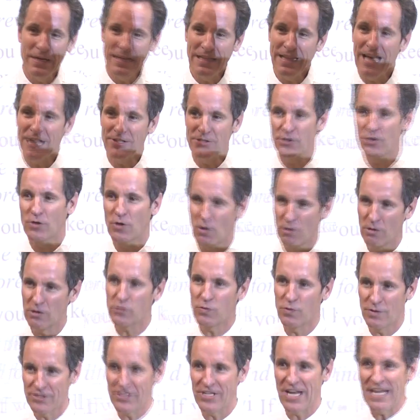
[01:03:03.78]
realize your
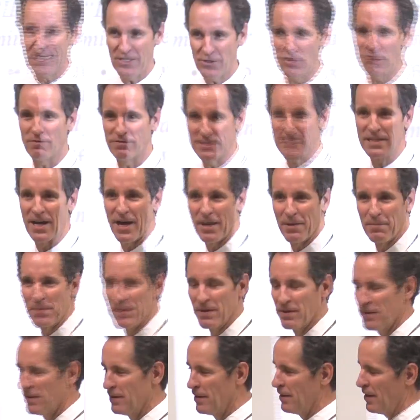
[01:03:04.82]
goals will change over
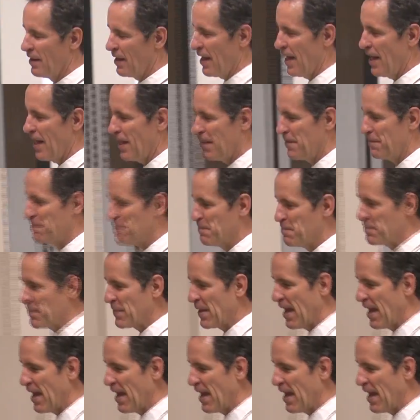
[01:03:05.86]
time.